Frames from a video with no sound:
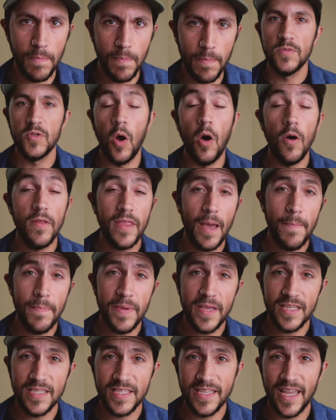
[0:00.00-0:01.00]
So all that
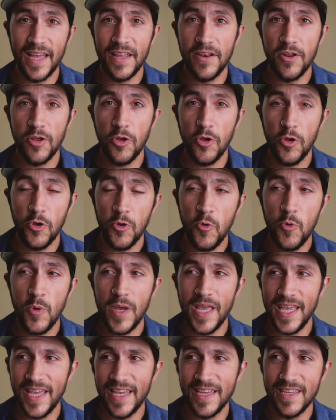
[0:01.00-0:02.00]
being said, who
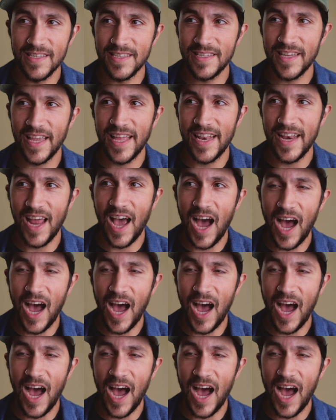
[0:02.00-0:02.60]
is an